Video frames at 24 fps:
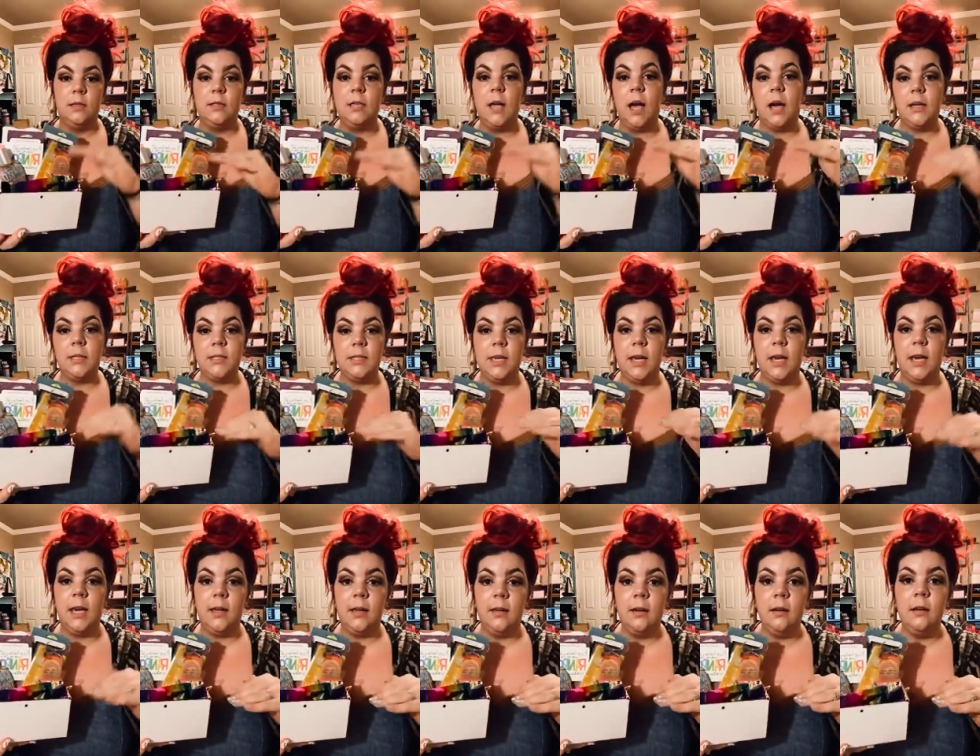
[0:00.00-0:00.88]
tucked
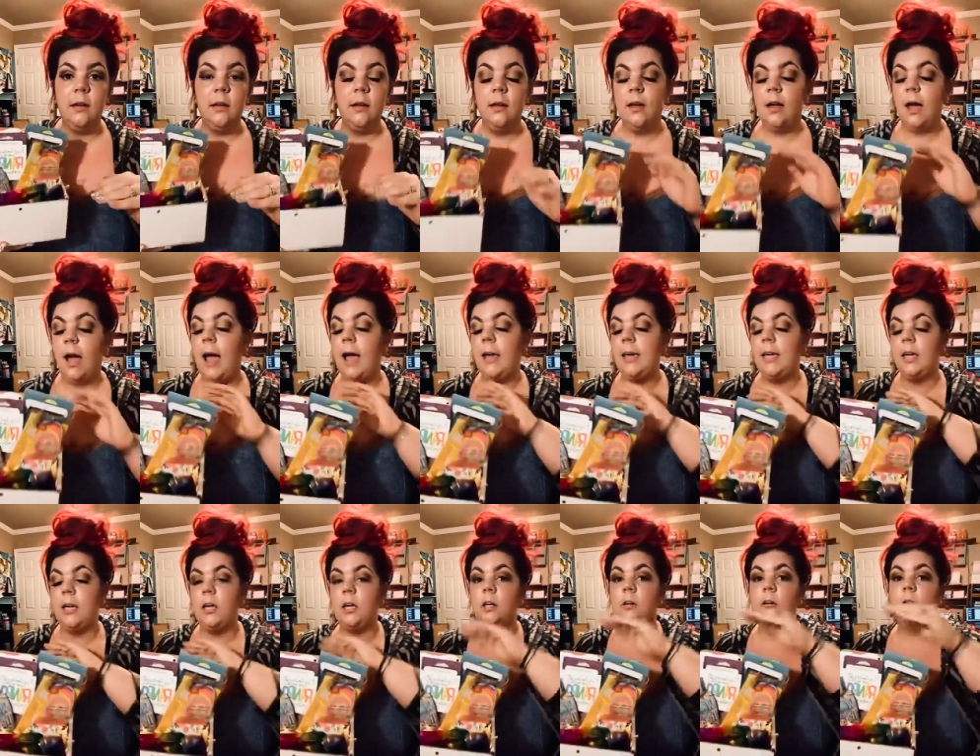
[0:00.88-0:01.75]
in, I
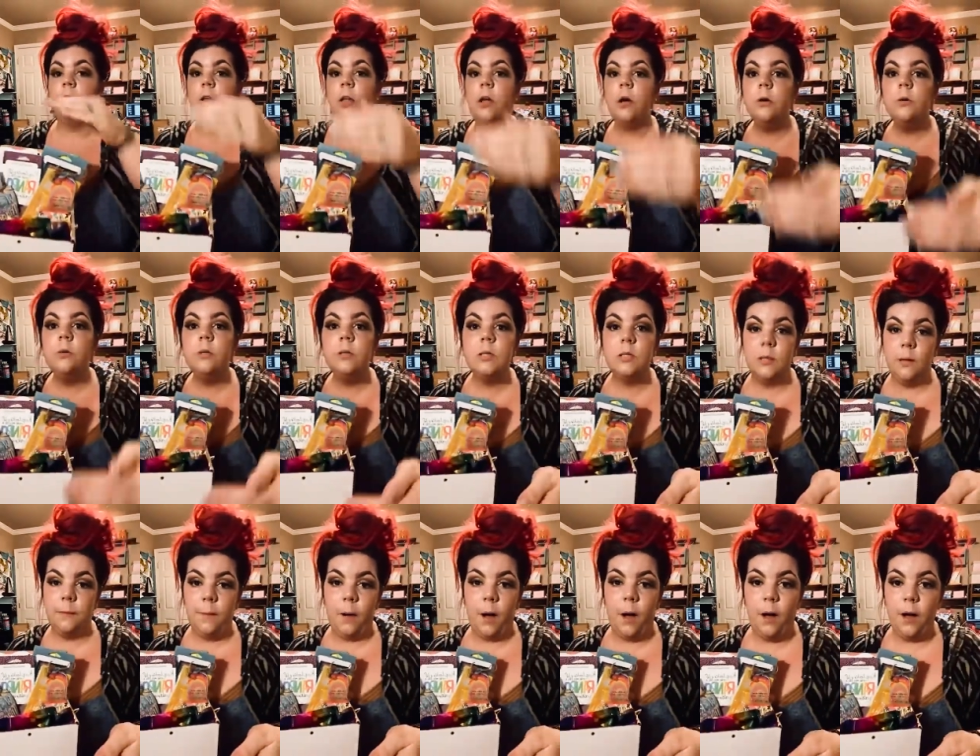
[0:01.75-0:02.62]
can close
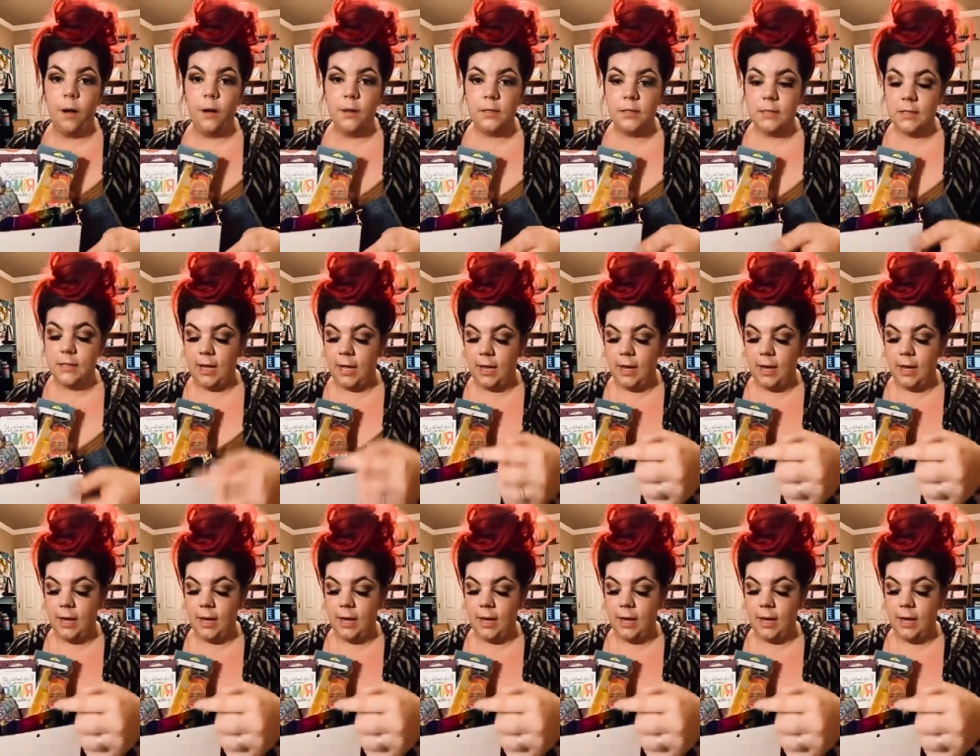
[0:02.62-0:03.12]
the box